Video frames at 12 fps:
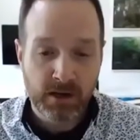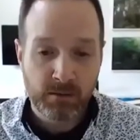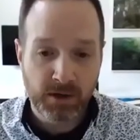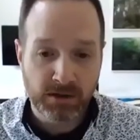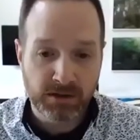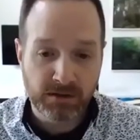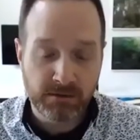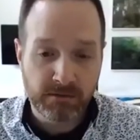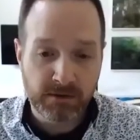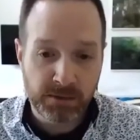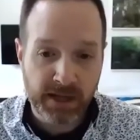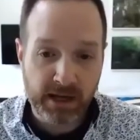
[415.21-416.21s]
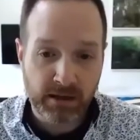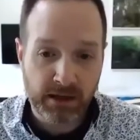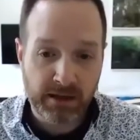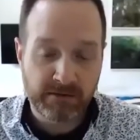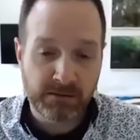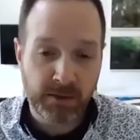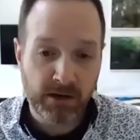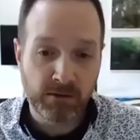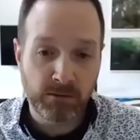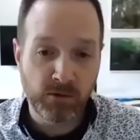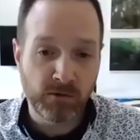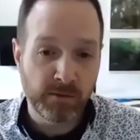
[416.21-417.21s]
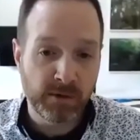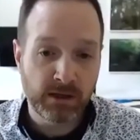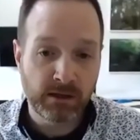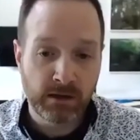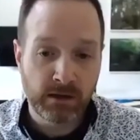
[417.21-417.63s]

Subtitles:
because of the Black Lives Matter movement.